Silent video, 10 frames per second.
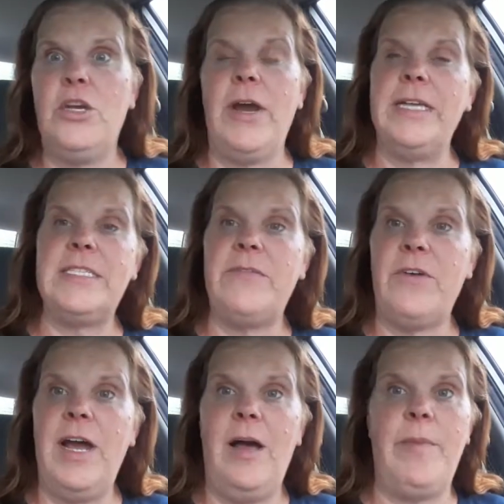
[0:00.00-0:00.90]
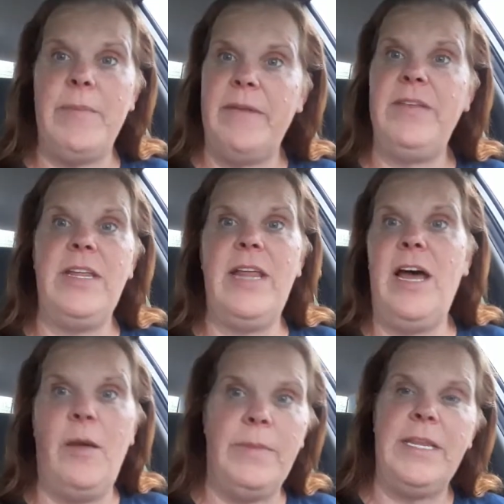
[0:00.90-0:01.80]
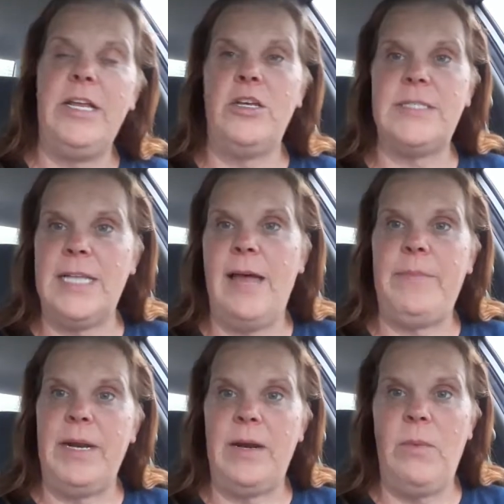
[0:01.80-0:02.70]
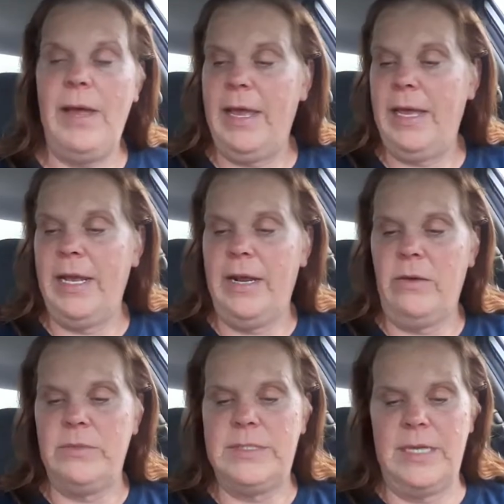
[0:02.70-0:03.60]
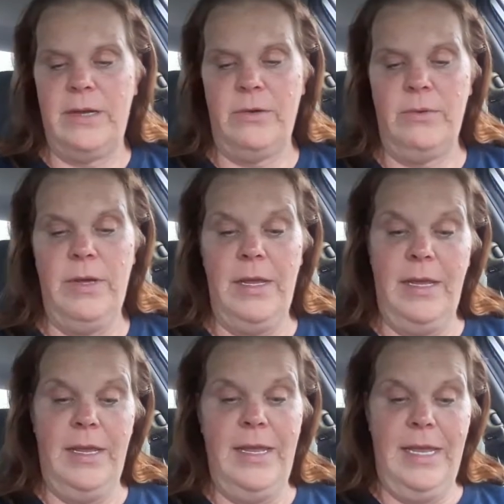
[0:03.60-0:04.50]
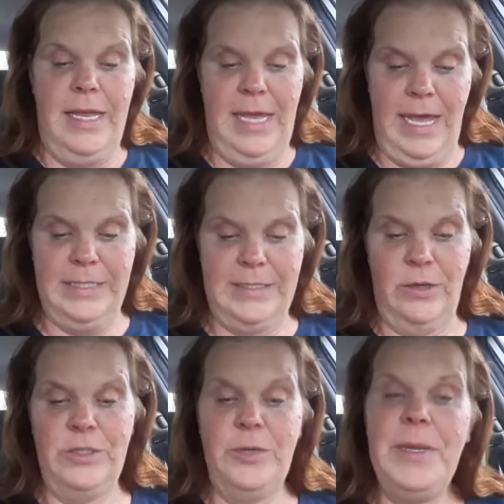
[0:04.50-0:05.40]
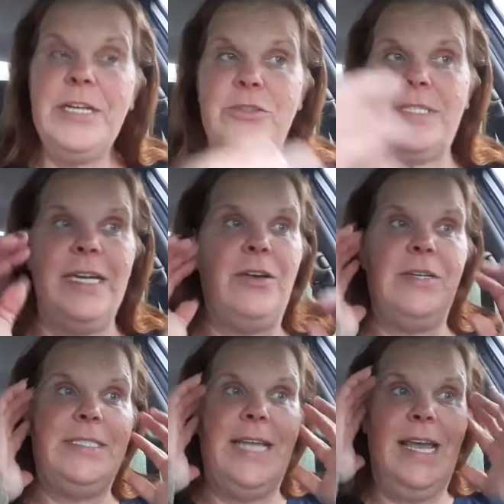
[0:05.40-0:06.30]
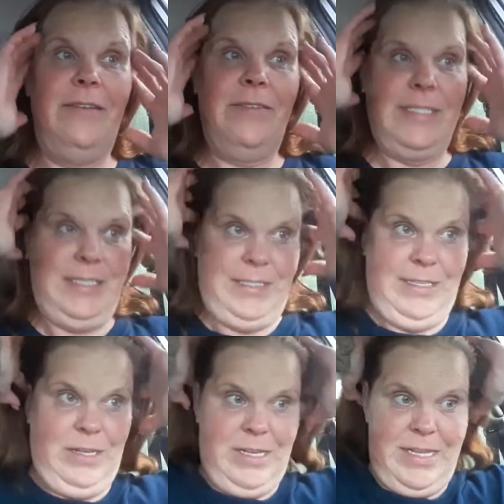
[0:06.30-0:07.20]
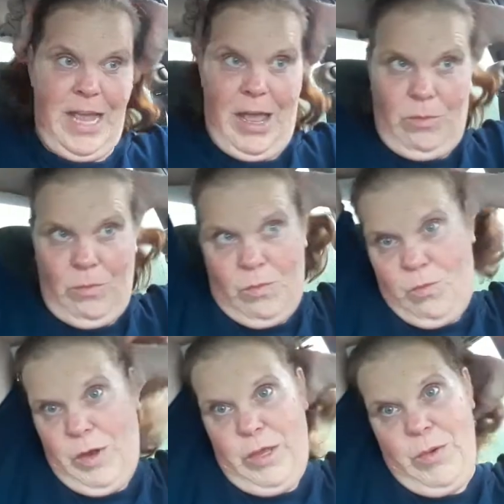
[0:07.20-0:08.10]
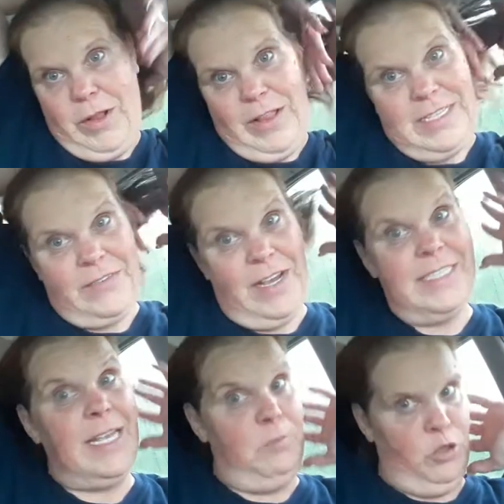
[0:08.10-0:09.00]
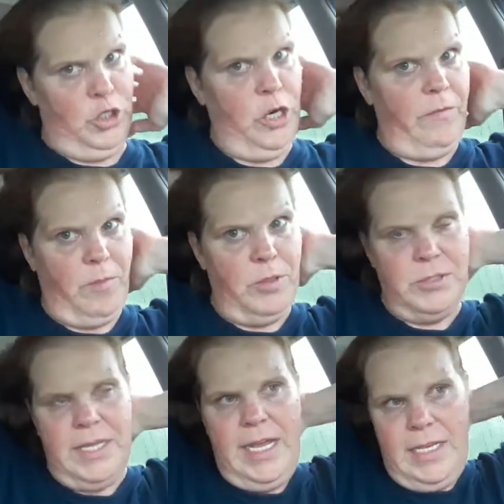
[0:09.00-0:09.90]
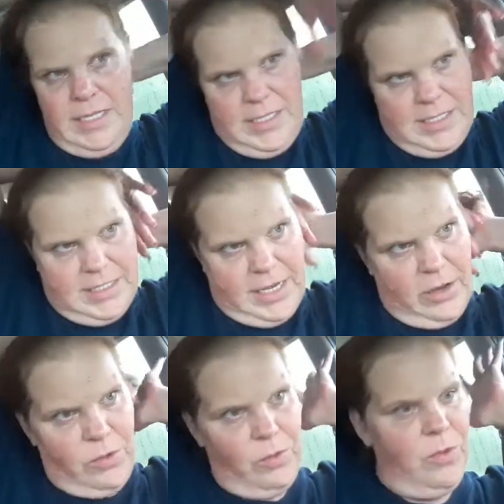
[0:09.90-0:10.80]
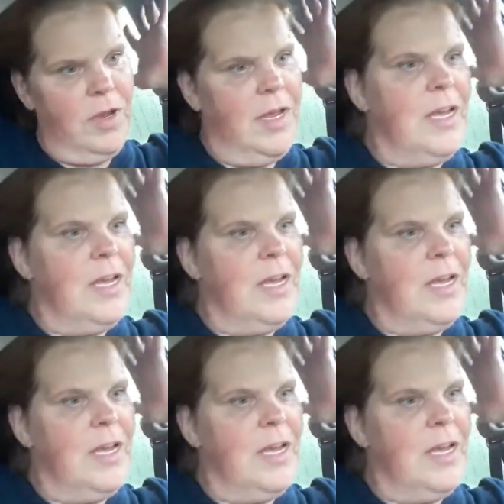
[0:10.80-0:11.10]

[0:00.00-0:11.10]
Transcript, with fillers: you're asking for help, I'm giving you the help, and then you're slapping it away, you know? So, yeah. So it should be interesting because Dave is not what you would classify as a pushover per se. So